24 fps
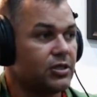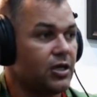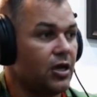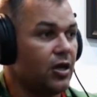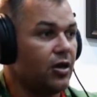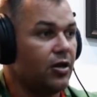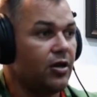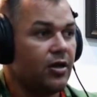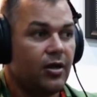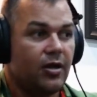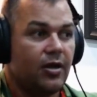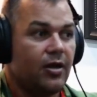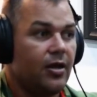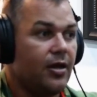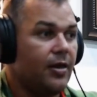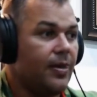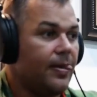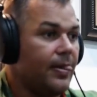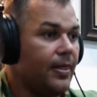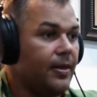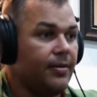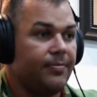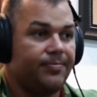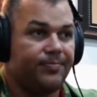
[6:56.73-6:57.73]
So
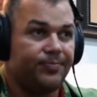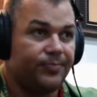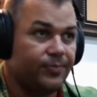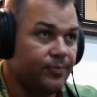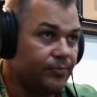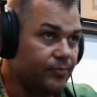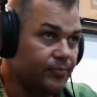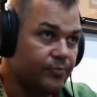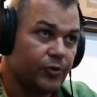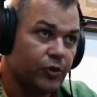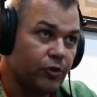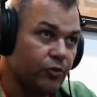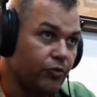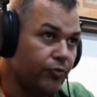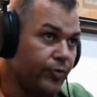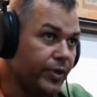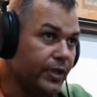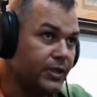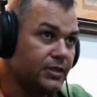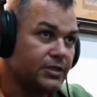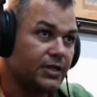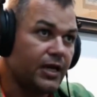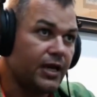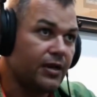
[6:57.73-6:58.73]
who
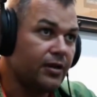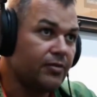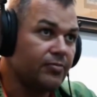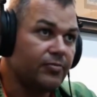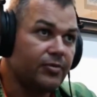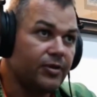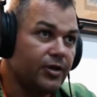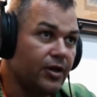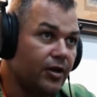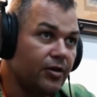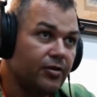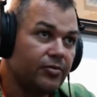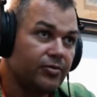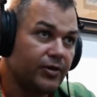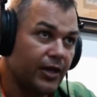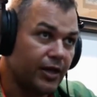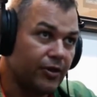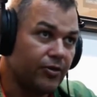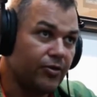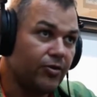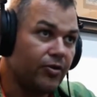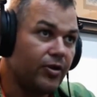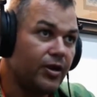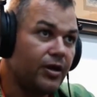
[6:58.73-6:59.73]
rings up, you know,
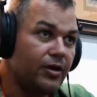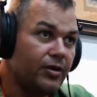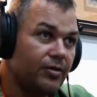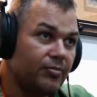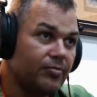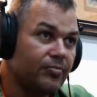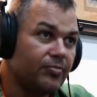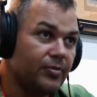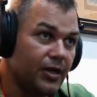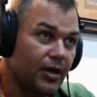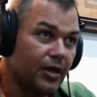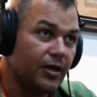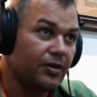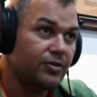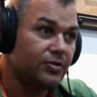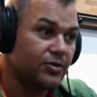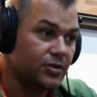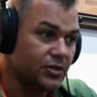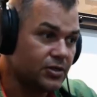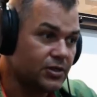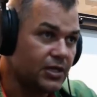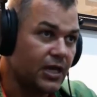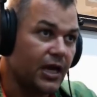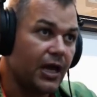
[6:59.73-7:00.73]
that night, you know,
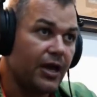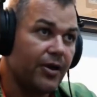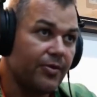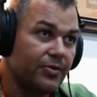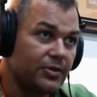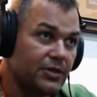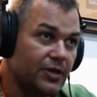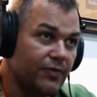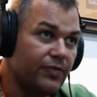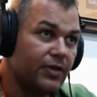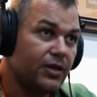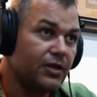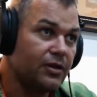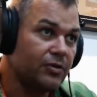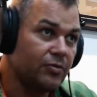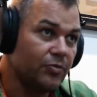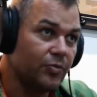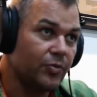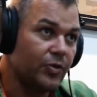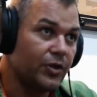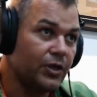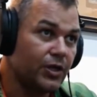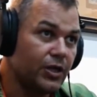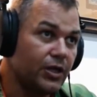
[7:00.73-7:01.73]
just how is
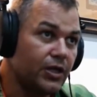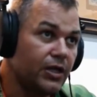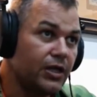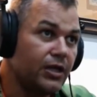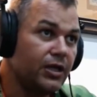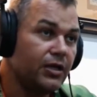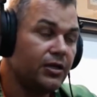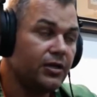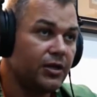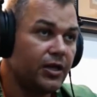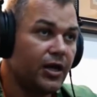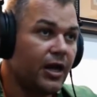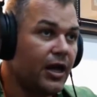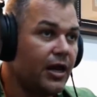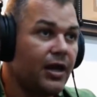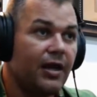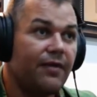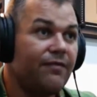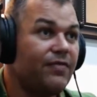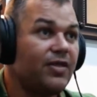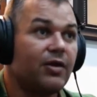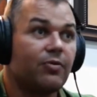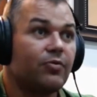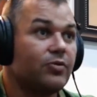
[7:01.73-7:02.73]
everything? What do you need? You know, and
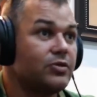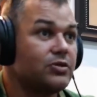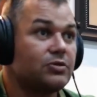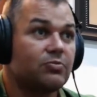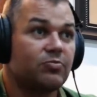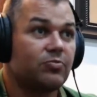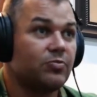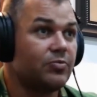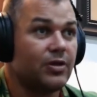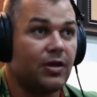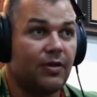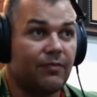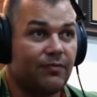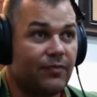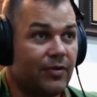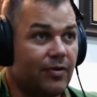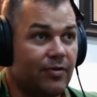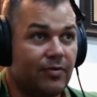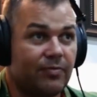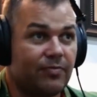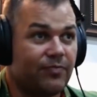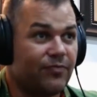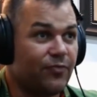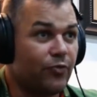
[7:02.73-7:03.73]
everything was, you know,
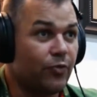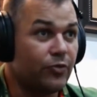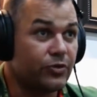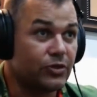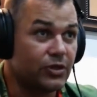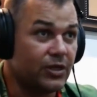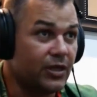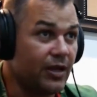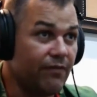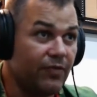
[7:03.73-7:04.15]
very fortunate.